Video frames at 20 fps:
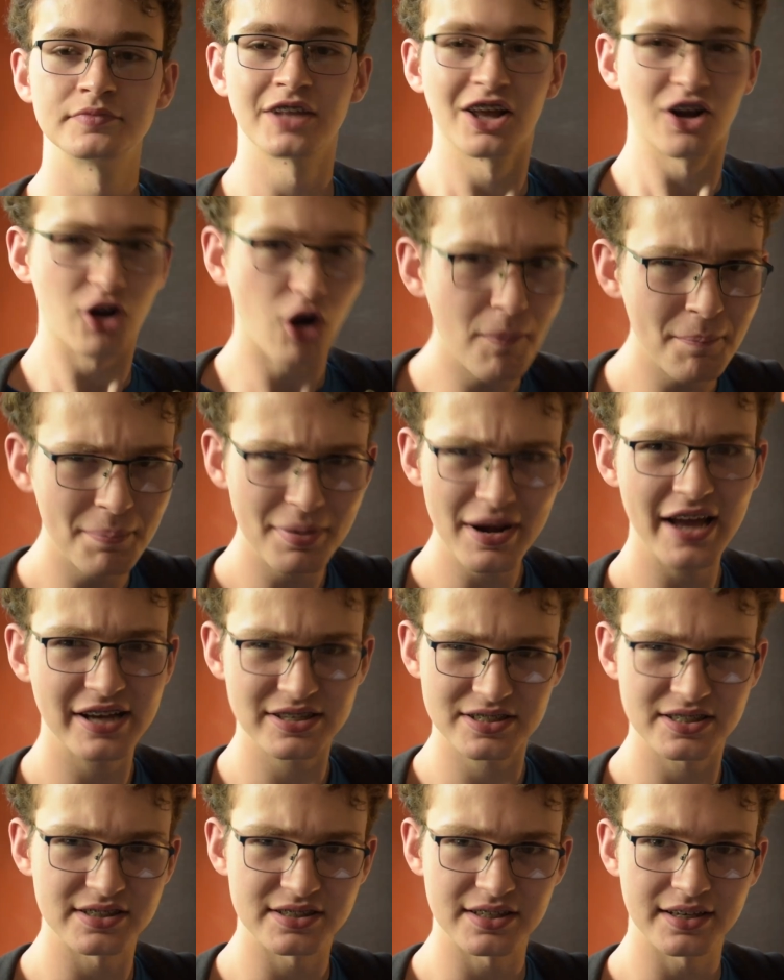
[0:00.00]

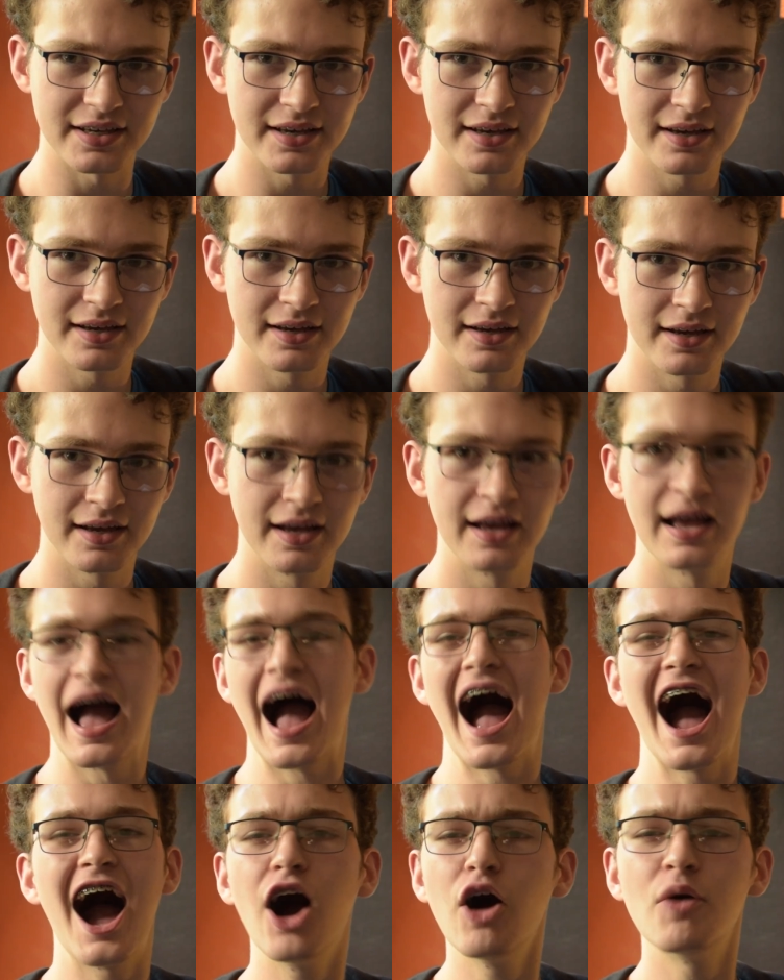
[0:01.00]
Complexity.
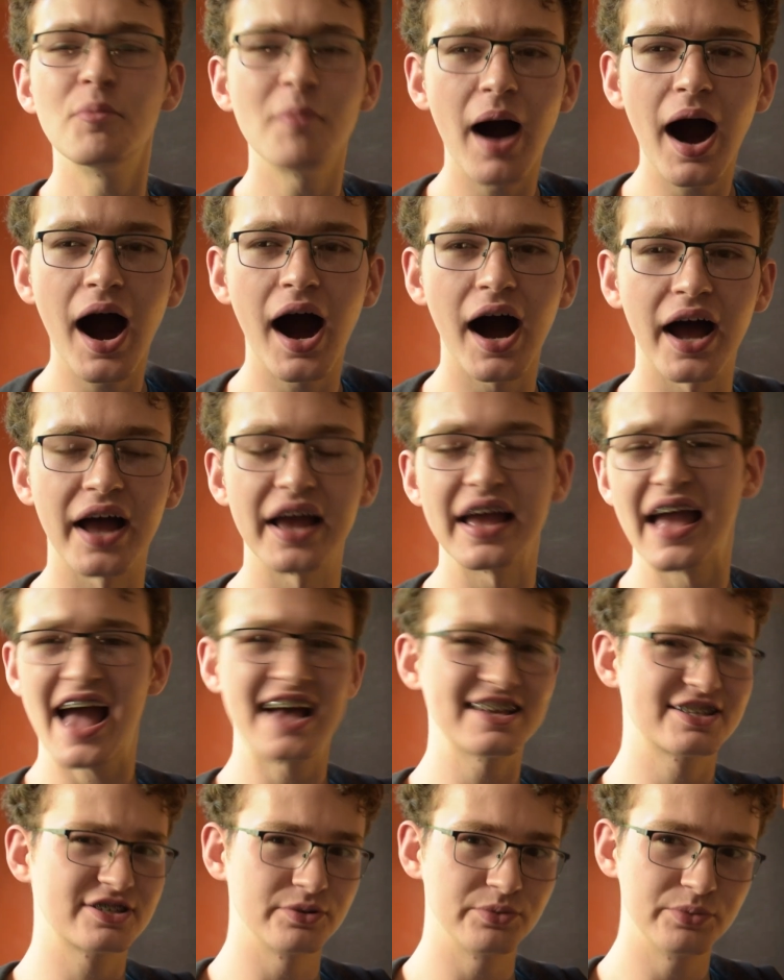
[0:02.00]
How am I,
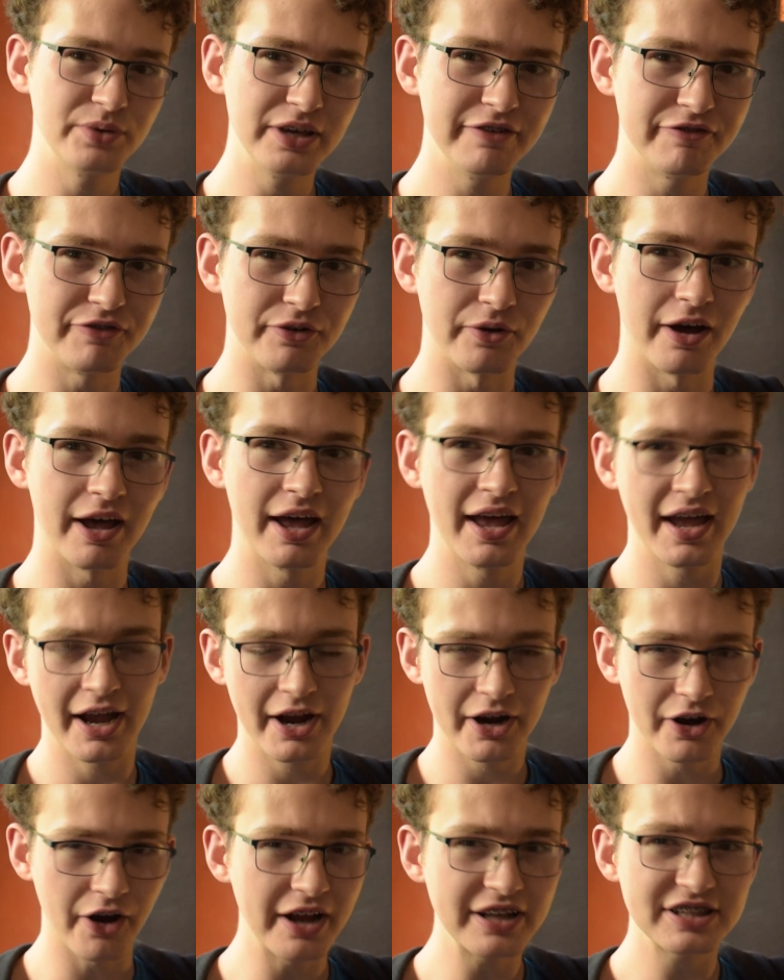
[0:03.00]
as a reviewer,
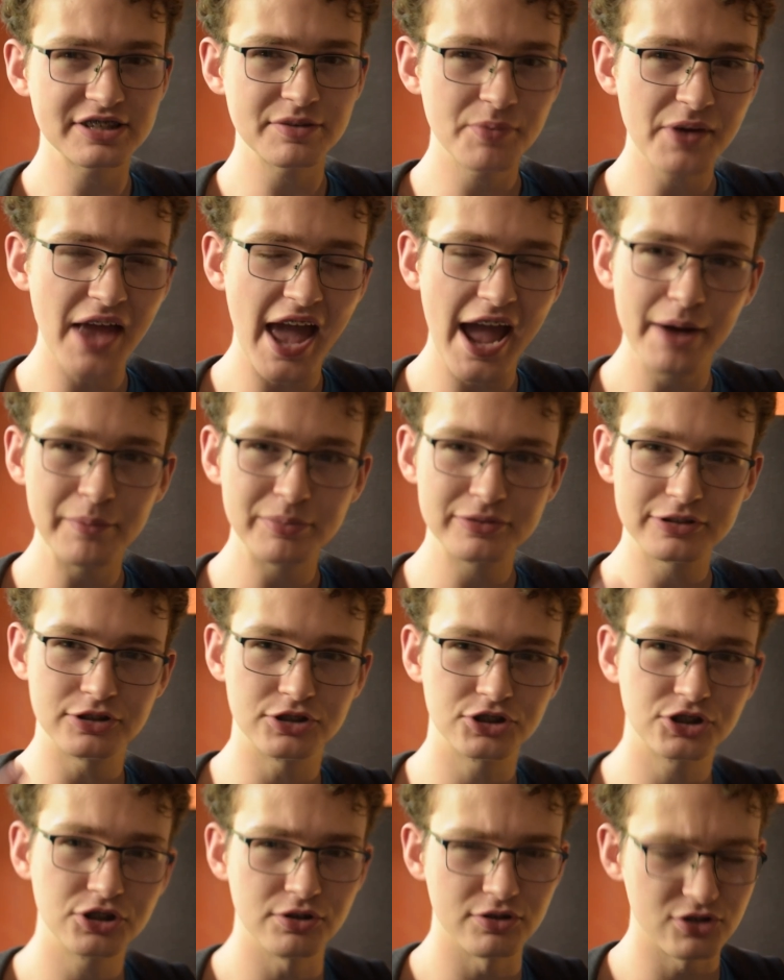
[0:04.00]
going to be able to
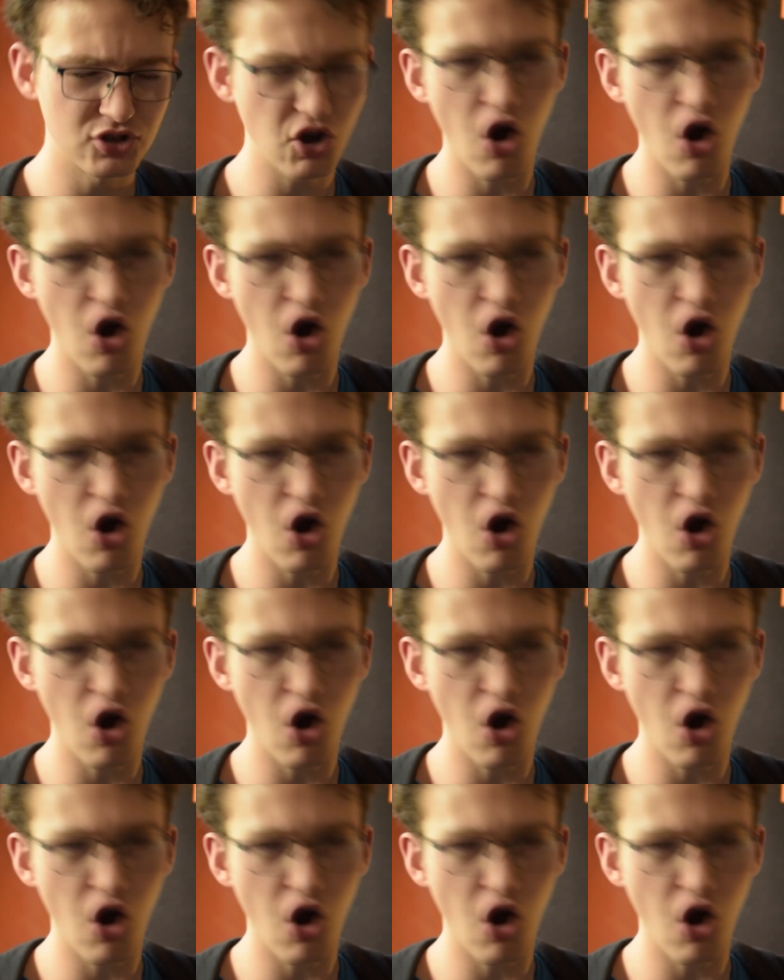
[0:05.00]
choose